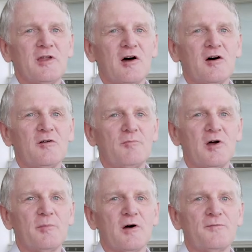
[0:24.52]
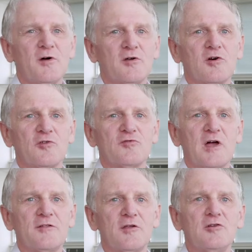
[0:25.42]
our mobile phone
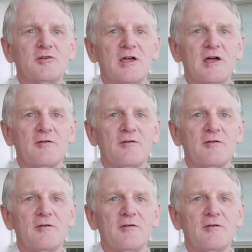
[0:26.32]
contract and looking